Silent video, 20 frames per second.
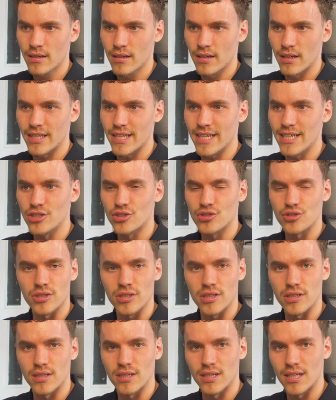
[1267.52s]
an
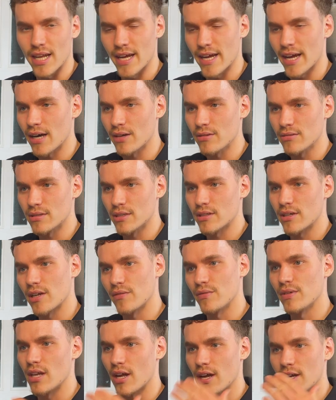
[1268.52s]
intricate layout that kind
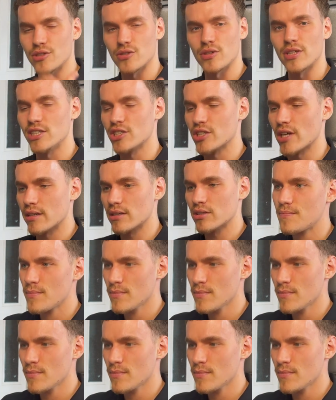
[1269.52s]
of aligns on each edge.